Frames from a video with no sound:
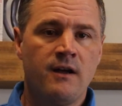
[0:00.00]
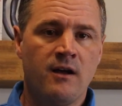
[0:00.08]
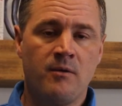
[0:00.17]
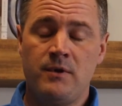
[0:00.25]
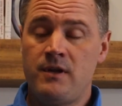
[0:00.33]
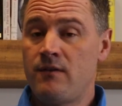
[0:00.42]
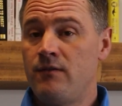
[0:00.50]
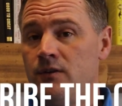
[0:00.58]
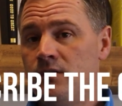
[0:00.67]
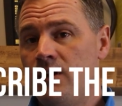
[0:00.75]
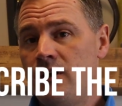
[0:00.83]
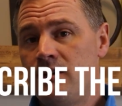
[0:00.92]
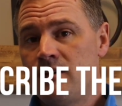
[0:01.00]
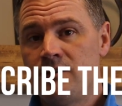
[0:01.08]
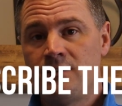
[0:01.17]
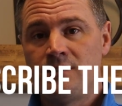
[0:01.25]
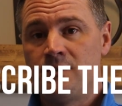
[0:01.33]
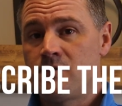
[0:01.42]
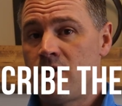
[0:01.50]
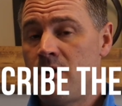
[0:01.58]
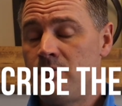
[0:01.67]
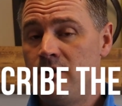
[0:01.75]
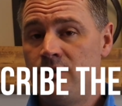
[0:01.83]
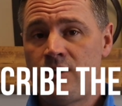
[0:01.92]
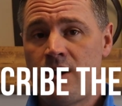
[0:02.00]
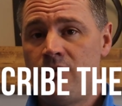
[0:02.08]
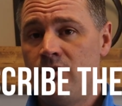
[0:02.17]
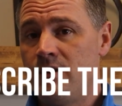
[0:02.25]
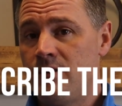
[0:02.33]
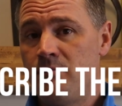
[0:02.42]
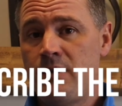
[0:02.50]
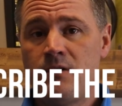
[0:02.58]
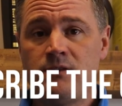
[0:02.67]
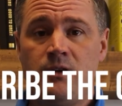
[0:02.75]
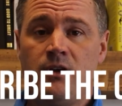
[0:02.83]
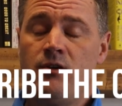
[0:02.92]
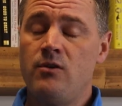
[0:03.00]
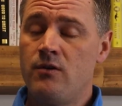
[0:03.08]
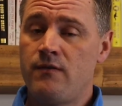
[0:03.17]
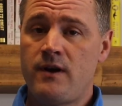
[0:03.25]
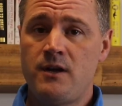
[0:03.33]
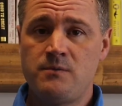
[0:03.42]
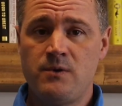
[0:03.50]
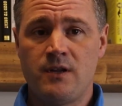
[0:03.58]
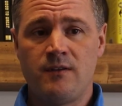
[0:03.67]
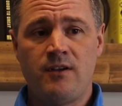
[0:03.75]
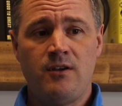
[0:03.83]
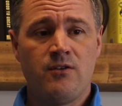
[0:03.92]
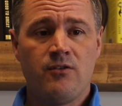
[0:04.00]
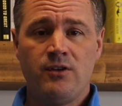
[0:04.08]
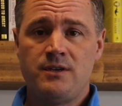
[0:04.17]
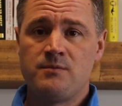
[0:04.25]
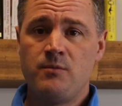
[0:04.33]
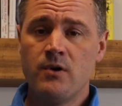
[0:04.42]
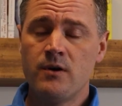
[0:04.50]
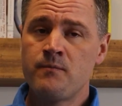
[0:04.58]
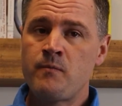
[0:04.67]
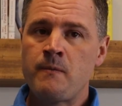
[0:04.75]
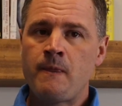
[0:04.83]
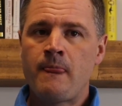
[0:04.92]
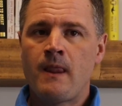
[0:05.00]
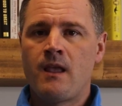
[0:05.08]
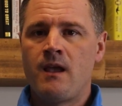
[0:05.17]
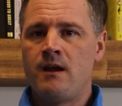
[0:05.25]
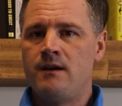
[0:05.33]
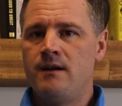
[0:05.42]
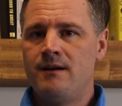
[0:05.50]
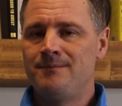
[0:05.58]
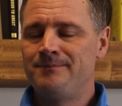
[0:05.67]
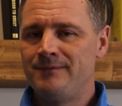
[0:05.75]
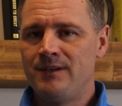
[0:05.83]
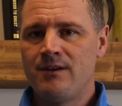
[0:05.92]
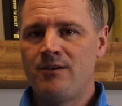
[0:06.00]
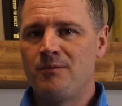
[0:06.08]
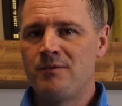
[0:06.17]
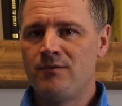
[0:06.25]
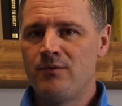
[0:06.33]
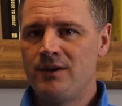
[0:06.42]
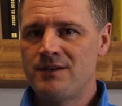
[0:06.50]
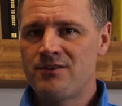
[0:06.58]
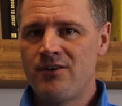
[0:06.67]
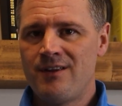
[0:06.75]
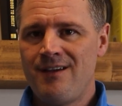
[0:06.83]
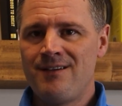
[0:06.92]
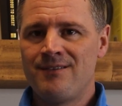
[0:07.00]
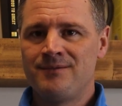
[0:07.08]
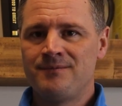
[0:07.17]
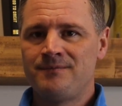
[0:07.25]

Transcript: But definitely subscribe to the channel, hit the bell so you get notified as we continue to release more. And hope everyone has a great day.